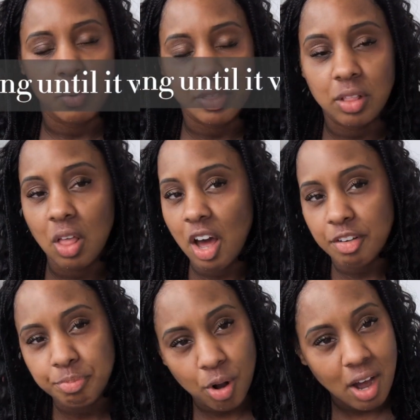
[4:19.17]
with a lot
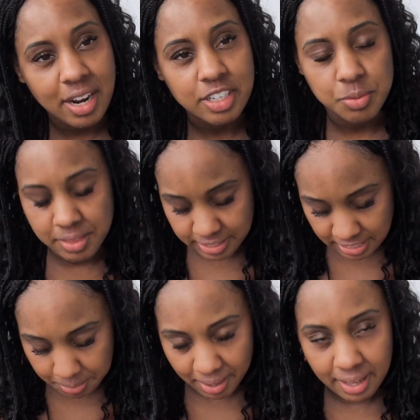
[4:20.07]
of products with
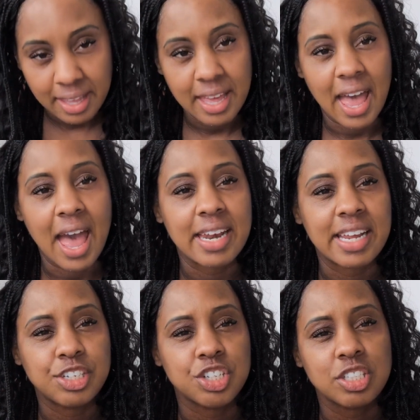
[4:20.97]
eczema, and
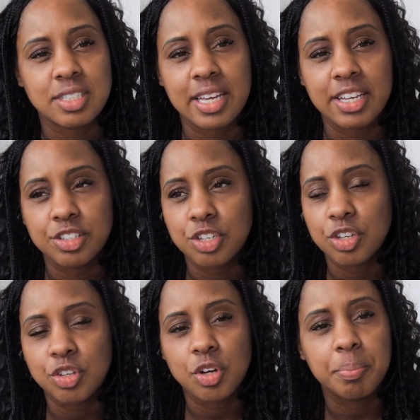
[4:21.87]
it just is,
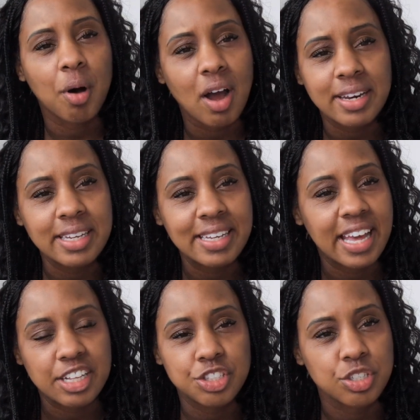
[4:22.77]
your body
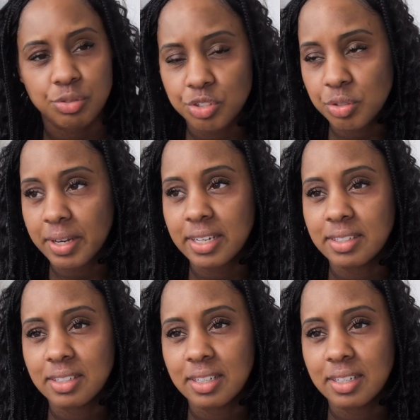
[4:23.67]
gets used to it.